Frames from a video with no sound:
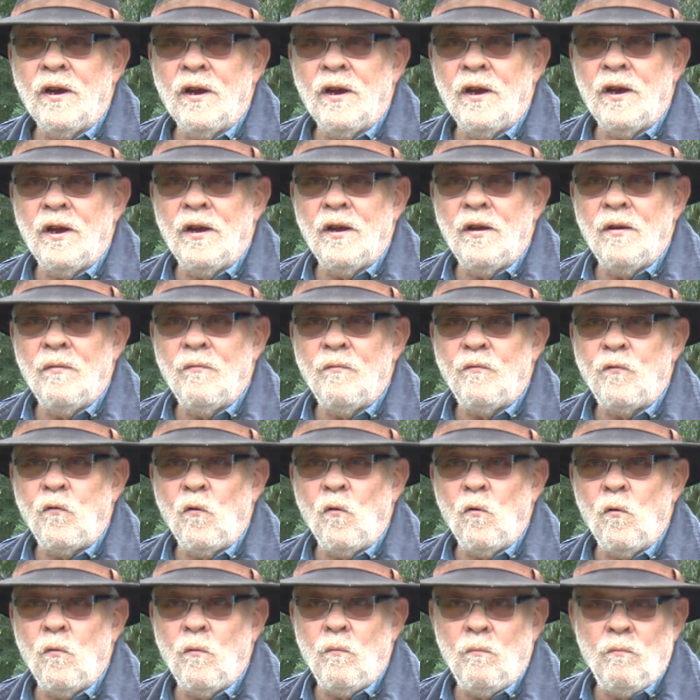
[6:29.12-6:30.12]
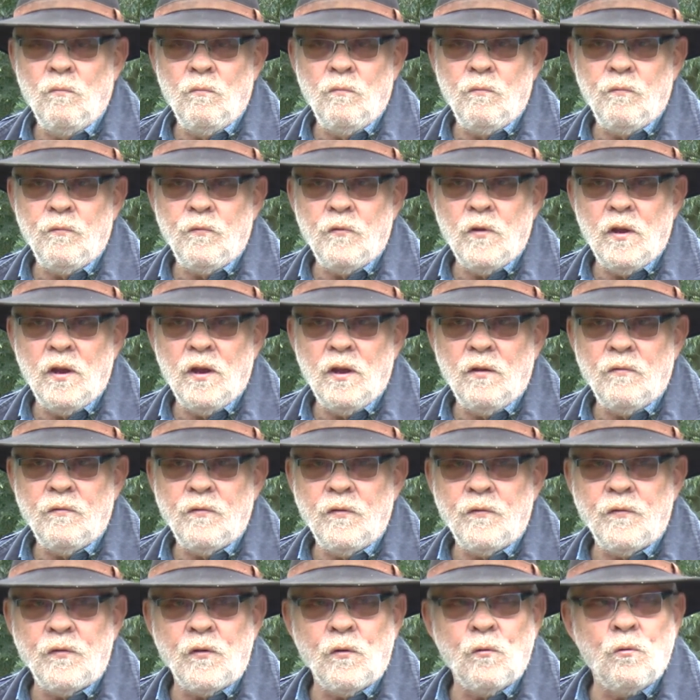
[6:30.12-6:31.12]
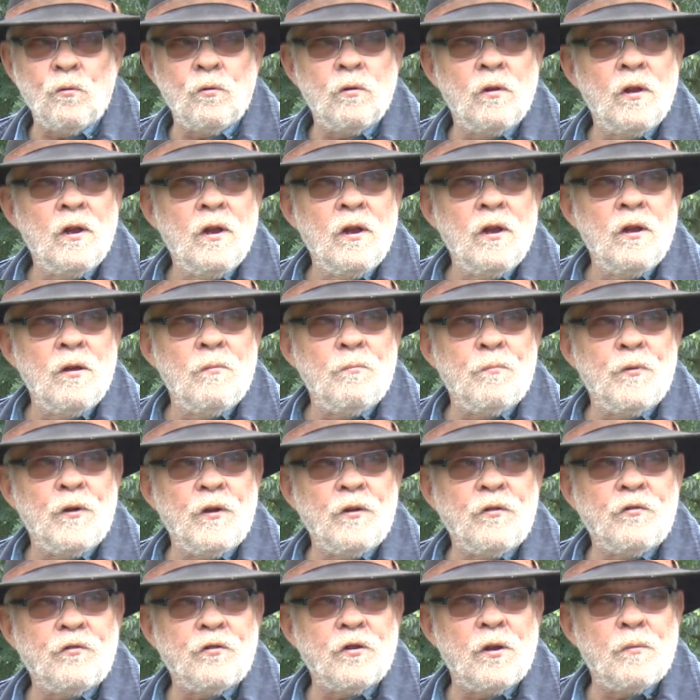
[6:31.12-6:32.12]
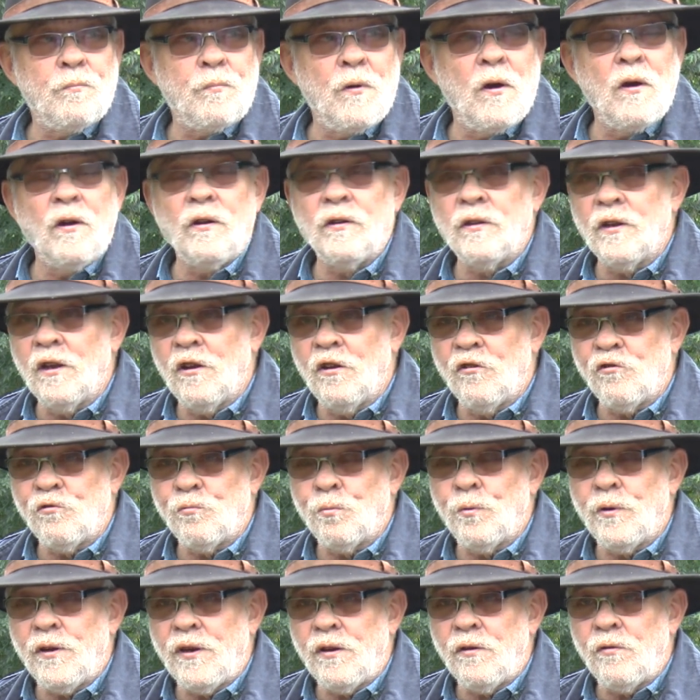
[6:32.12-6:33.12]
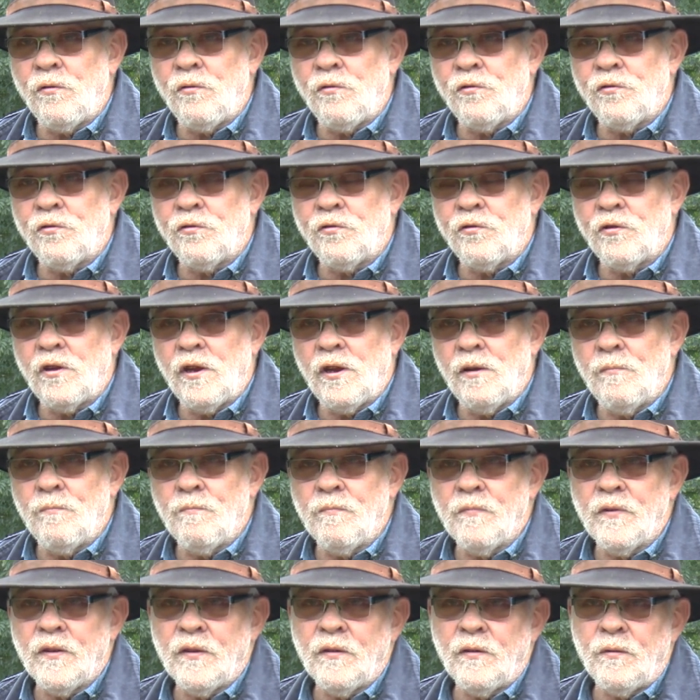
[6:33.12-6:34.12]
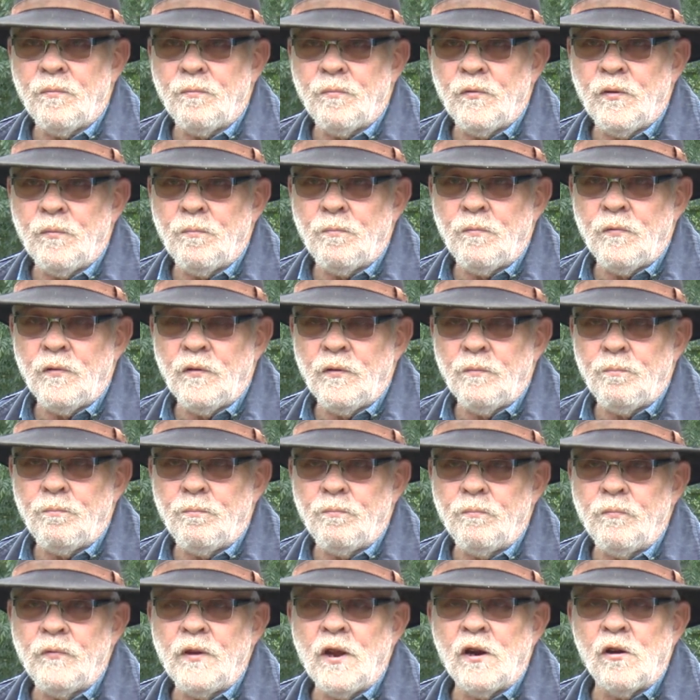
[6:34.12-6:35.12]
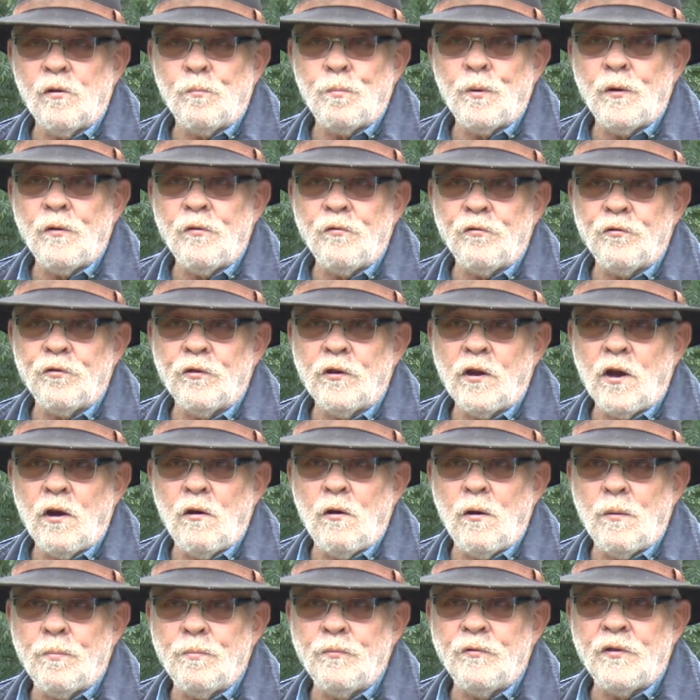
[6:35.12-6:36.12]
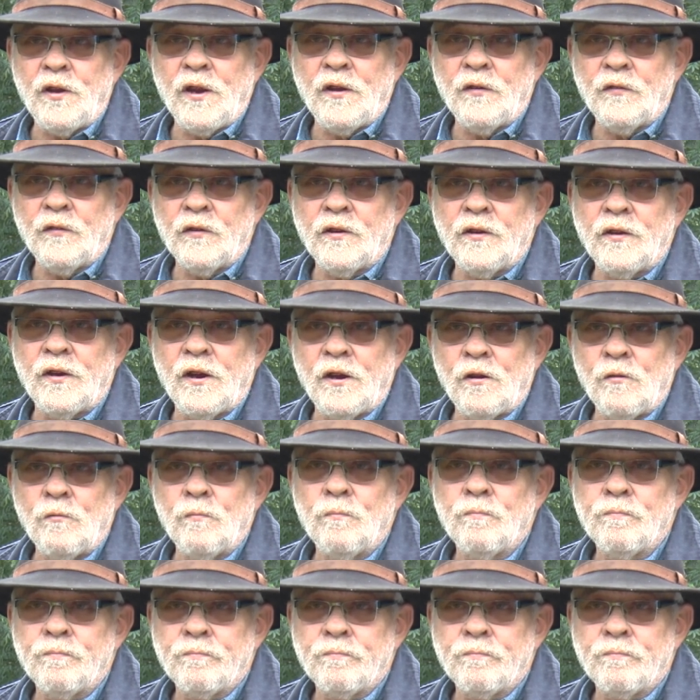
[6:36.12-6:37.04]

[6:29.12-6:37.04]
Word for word: um, for uh, for fuel, but uh, by and large we use um, the, the, the, narrow boats that go up and down the canal.